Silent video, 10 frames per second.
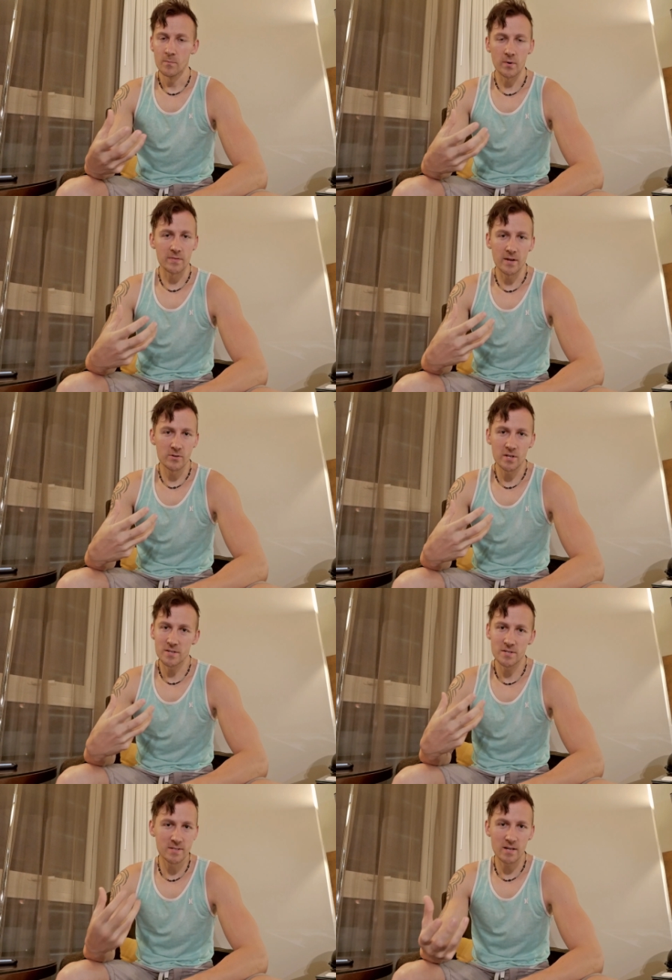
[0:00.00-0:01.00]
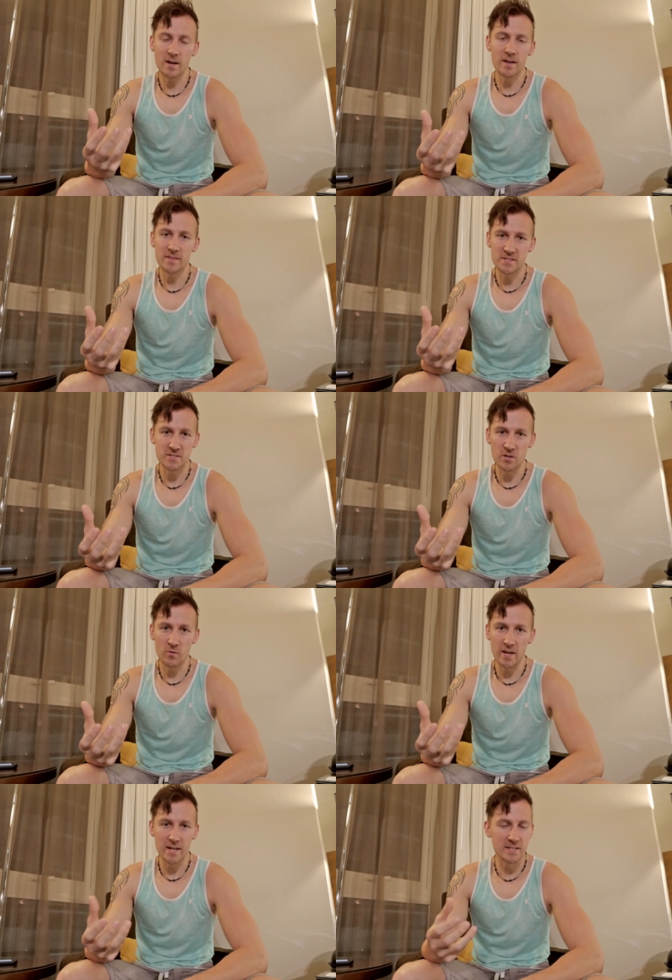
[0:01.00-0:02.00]
but they're just stuck in the
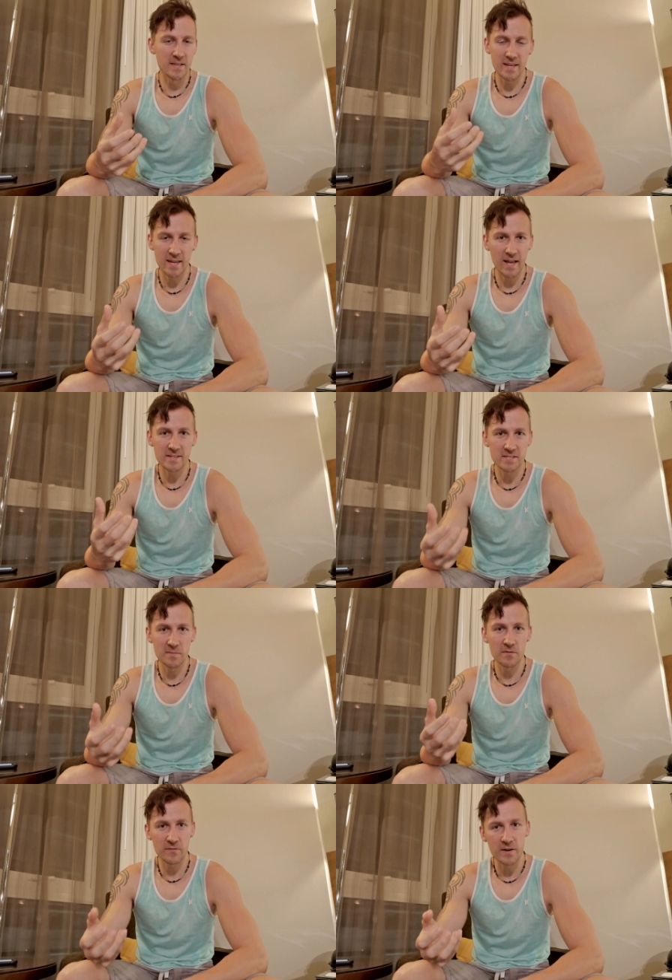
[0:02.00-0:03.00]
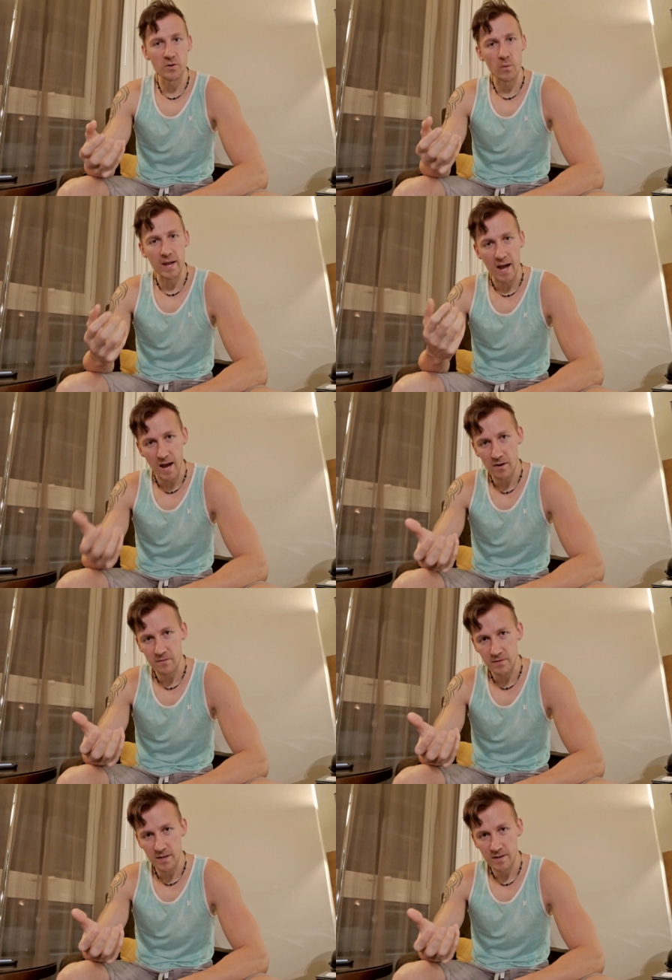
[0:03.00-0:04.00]
Stone Age and they can't seem to find their way out
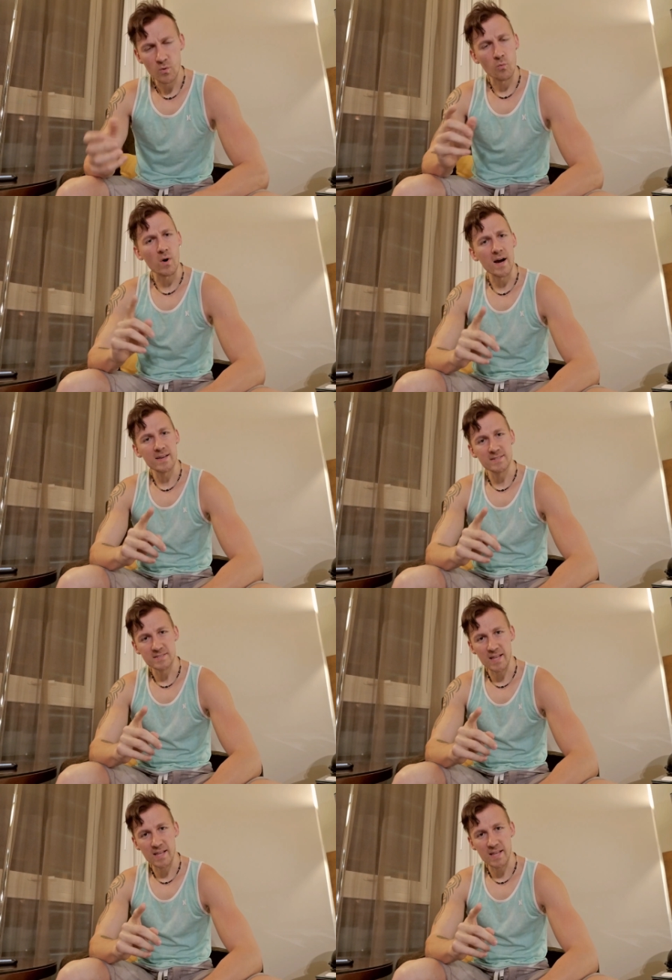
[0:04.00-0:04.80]
of it. Why is